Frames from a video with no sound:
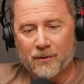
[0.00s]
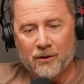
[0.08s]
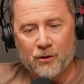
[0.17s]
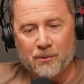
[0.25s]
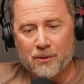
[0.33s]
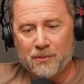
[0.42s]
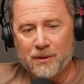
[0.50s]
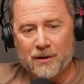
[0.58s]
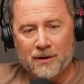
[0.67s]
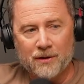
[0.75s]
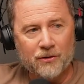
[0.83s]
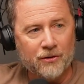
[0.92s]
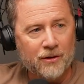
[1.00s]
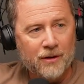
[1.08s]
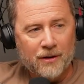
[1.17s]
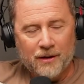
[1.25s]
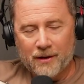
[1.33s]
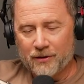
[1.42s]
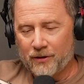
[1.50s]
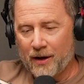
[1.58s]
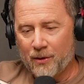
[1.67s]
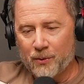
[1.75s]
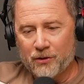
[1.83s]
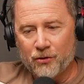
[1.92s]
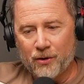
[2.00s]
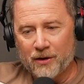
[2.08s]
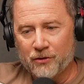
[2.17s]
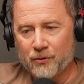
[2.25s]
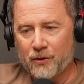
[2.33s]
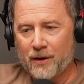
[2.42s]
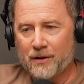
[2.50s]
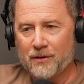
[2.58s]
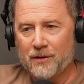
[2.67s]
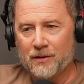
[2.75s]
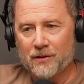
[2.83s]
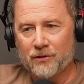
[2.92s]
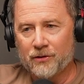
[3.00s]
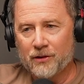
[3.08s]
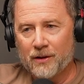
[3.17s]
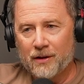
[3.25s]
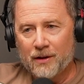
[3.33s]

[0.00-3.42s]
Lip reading: human beings. It's how we transfer ideas.